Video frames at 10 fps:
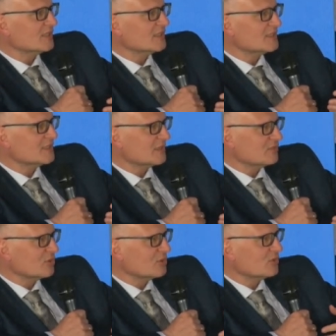we
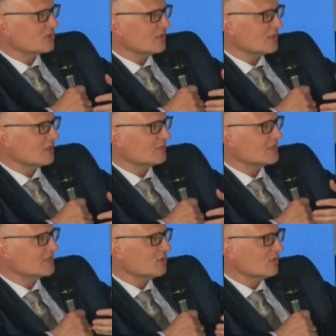want to
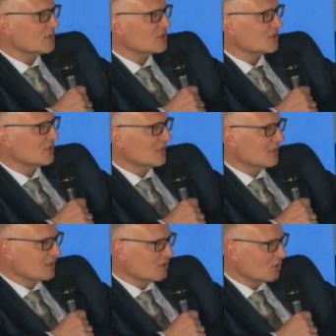attach it to a
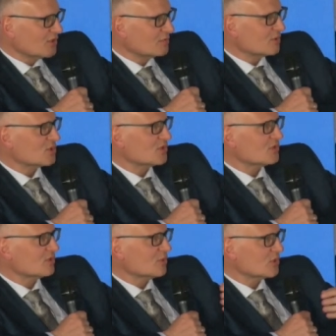certain
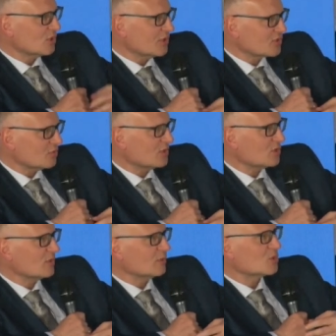arbitrary
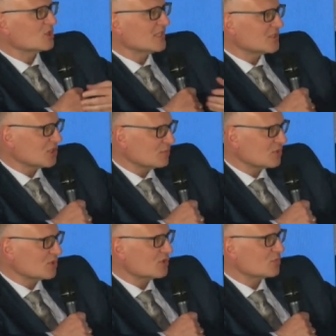decision,
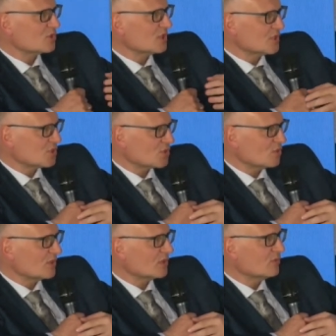whether you
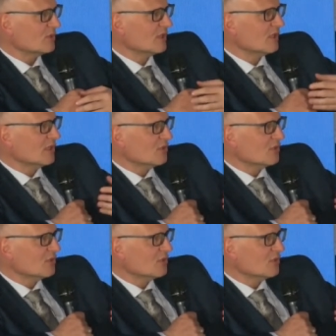are a man or a